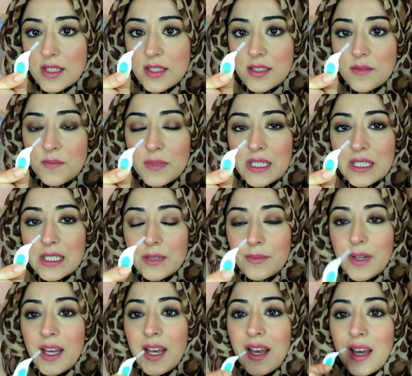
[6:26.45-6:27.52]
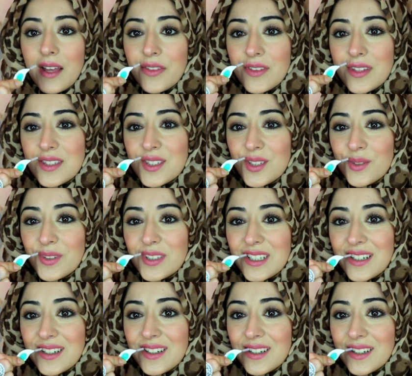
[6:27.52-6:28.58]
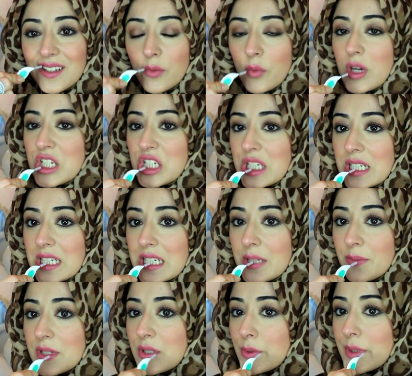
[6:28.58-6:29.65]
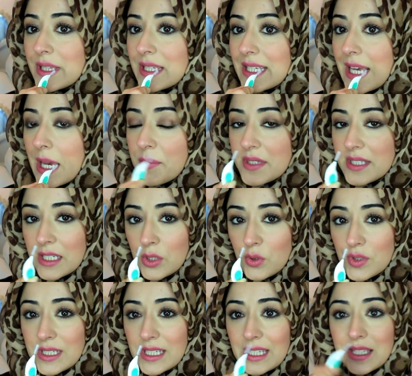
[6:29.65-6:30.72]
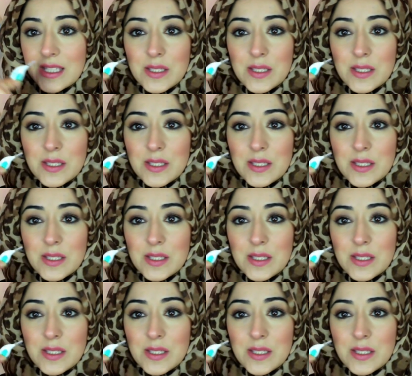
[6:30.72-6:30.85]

This is medium, and these you would wedge in between the gaps in your teeth.